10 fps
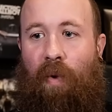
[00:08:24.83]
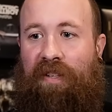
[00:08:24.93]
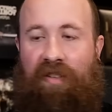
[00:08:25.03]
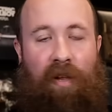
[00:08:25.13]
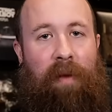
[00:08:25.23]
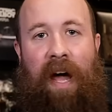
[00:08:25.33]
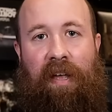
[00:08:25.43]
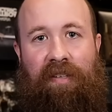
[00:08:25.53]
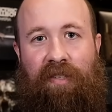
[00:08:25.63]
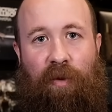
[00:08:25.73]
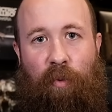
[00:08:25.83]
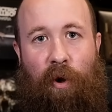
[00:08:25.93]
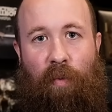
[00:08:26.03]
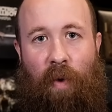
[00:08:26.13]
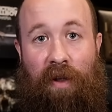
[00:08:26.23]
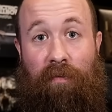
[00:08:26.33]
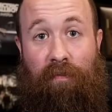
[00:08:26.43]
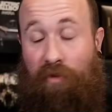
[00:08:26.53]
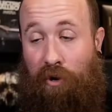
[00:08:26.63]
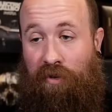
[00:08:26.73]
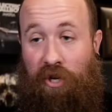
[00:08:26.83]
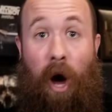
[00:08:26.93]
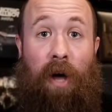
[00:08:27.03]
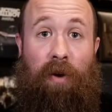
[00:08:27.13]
when Slipknot gets to the point when they're done,